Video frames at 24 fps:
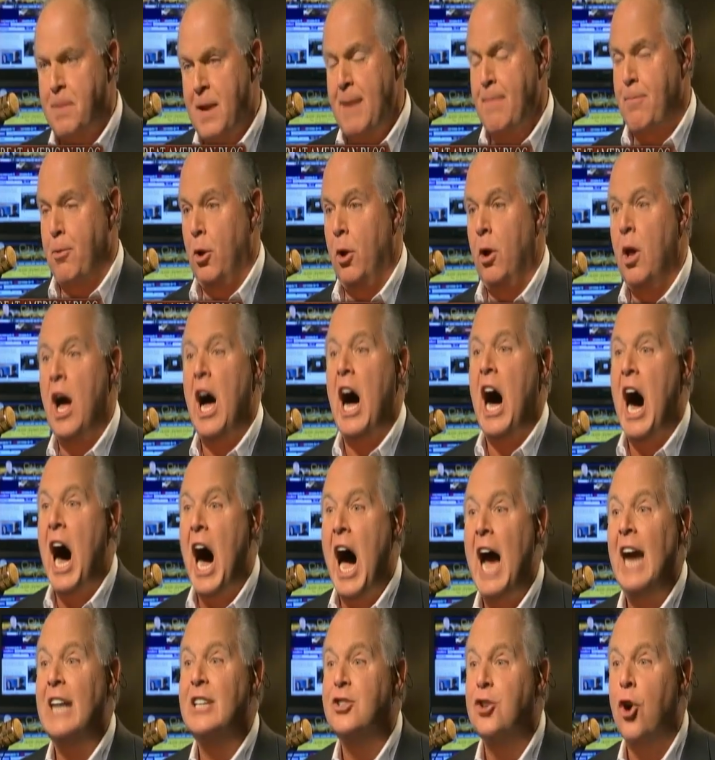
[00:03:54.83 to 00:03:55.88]
people.
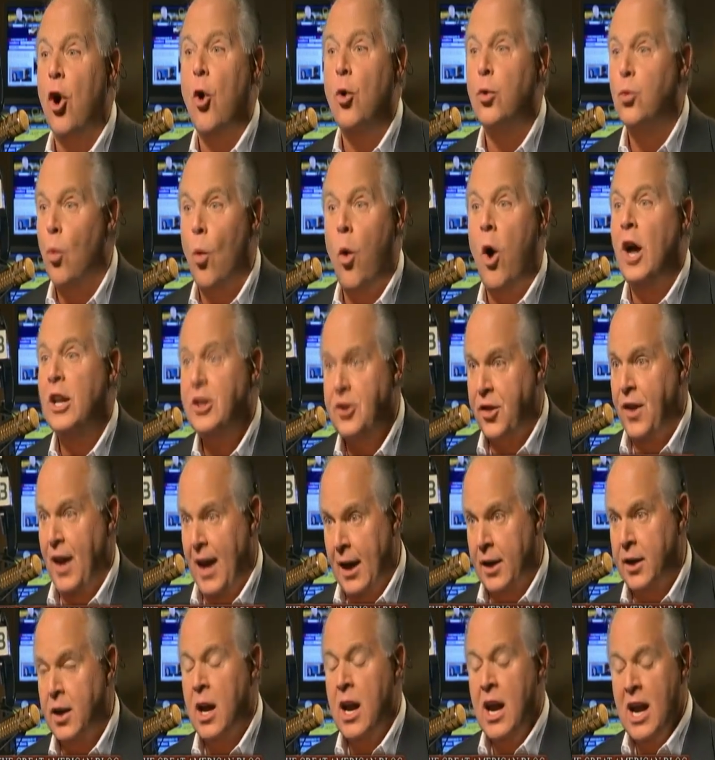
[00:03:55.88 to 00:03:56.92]
I don't want
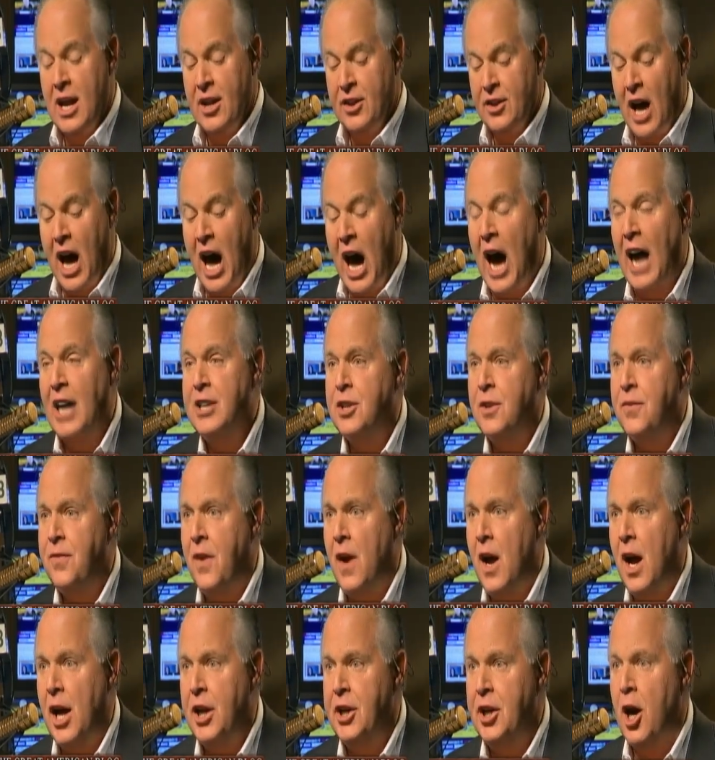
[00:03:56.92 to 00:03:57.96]
that. I
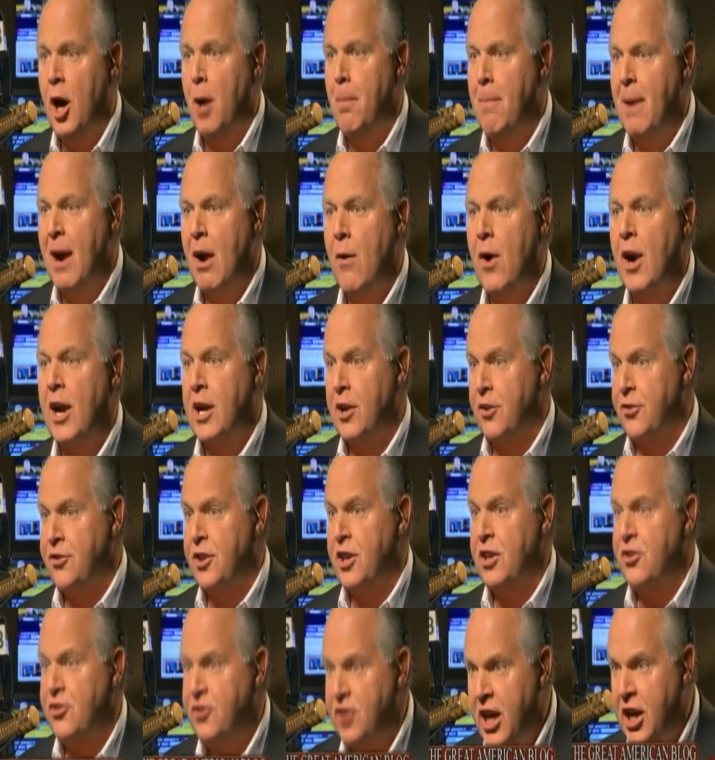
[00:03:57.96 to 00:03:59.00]
define America
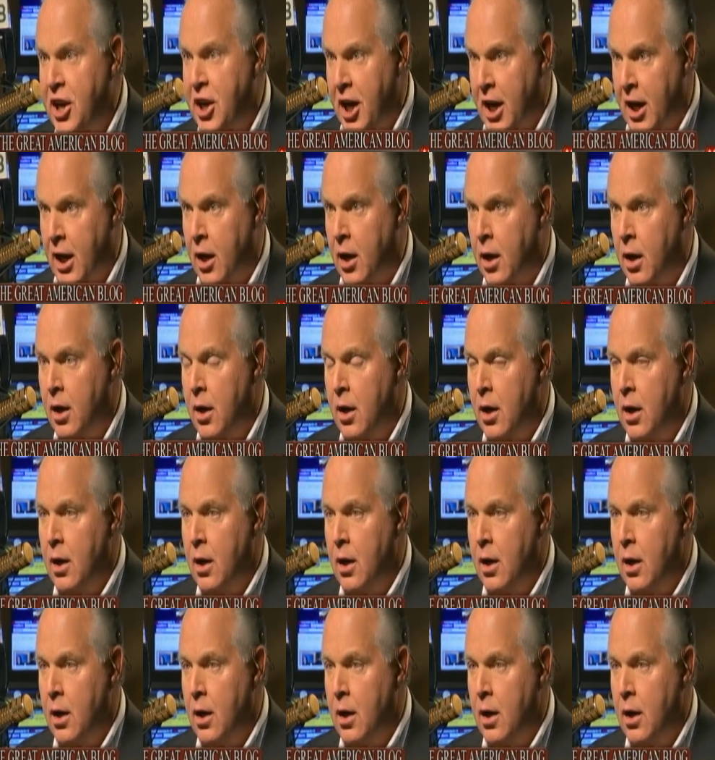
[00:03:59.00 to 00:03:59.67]
succeeding